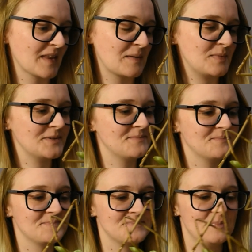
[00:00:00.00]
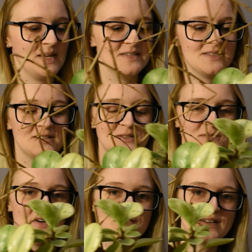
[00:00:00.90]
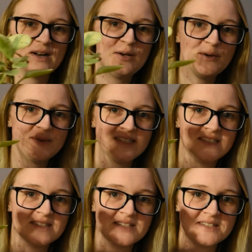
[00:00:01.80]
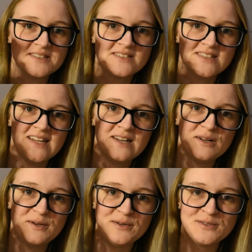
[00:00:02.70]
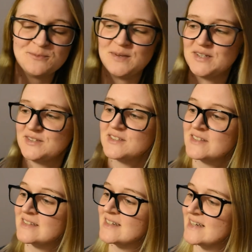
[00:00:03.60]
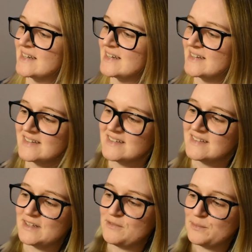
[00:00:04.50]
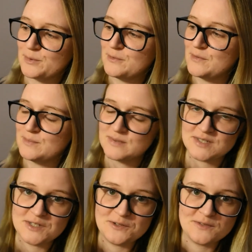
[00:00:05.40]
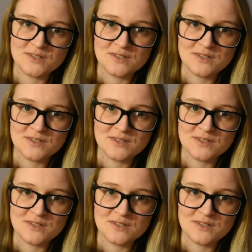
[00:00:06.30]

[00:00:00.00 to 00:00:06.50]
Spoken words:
but plants that are surviving low tend to stay low just because they've proved themselves